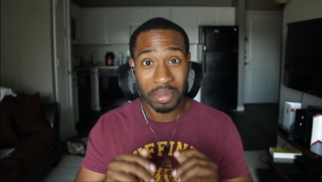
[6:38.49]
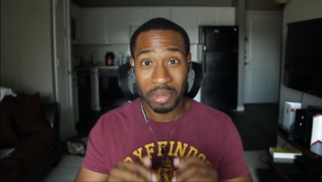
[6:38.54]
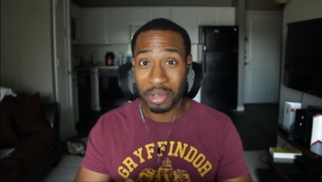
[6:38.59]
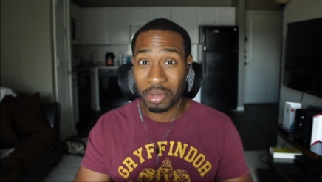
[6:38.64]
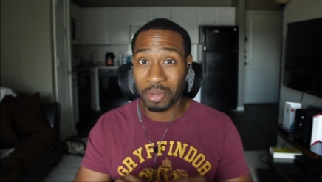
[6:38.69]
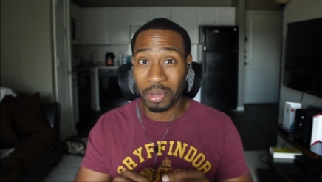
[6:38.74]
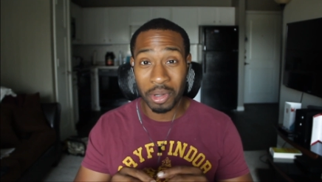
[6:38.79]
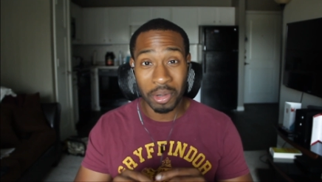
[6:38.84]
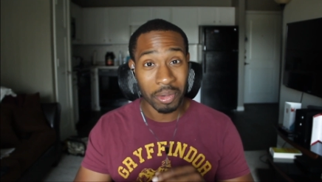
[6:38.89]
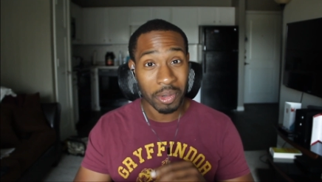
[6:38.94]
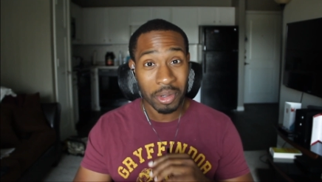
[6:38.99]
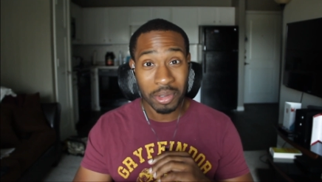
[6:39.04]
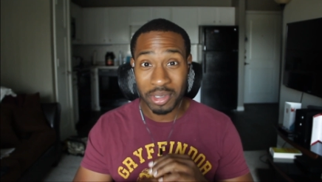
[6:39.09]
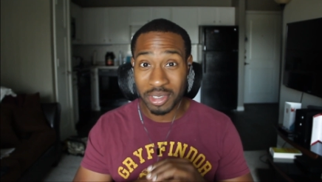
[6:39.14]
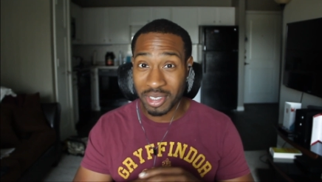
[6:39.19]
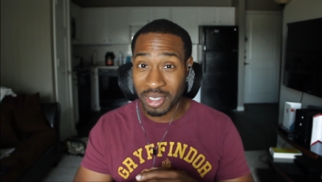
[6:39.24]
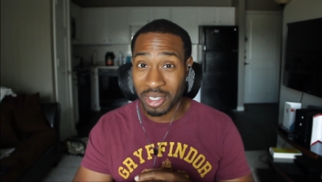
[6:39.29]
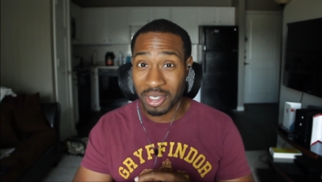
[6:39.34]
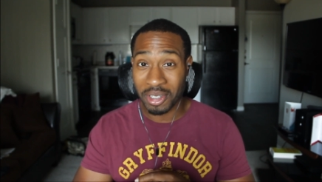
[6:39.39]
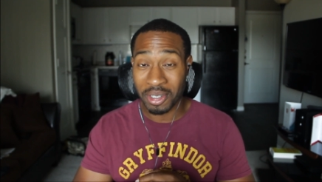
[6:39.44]
hero wrote a
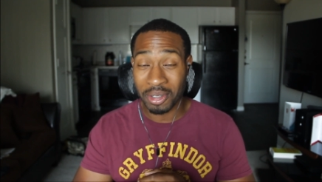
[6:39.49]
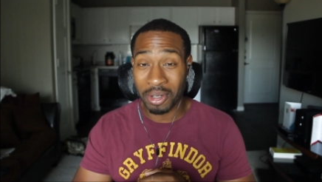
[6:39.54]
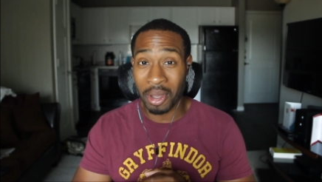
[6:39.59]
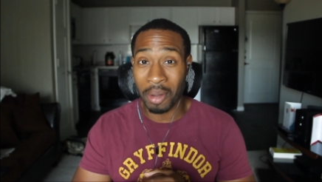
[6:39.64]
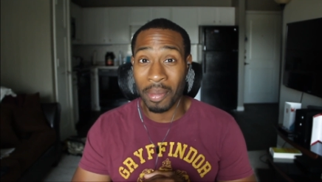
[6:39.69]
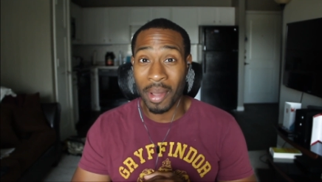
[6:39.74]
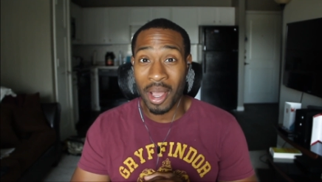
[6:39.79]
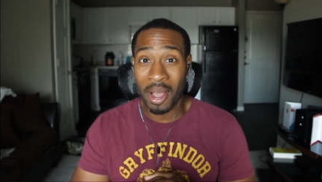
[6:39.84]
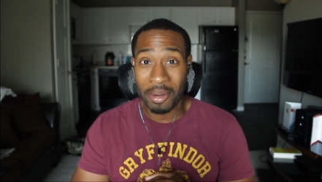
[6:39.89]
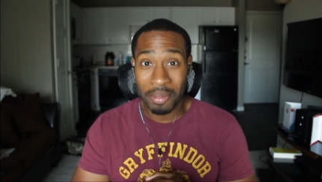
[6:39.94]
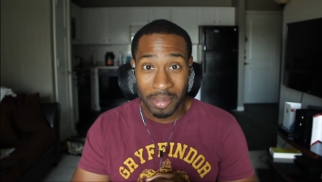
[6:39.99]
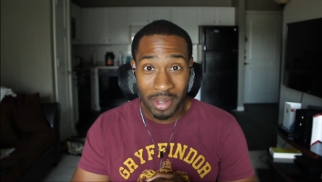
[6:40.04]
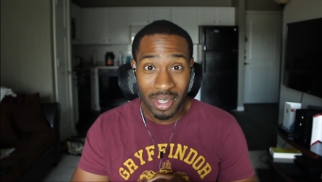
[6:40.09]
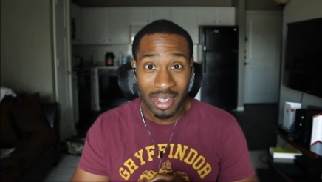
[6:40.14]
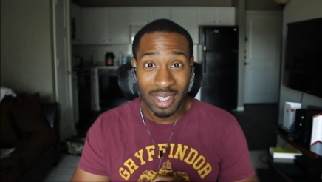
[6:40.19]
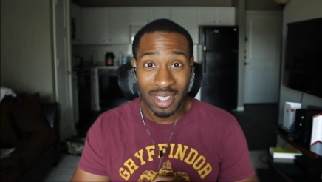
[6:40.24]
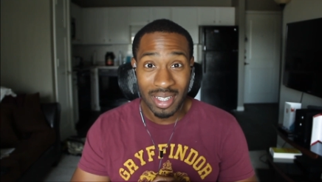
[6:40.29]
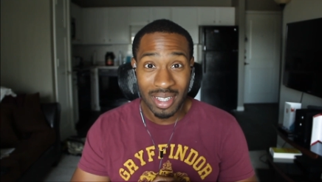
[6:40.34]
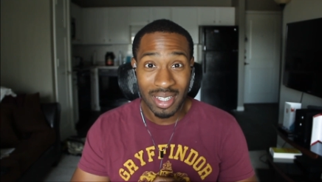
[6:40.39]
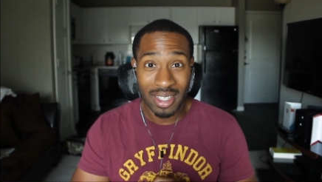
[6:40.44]
song about
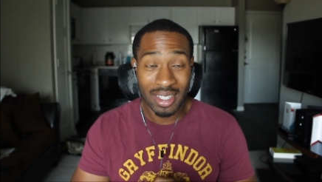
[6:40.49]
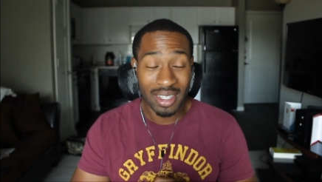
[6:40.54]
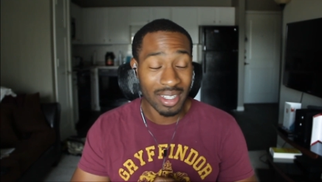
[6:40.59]
me,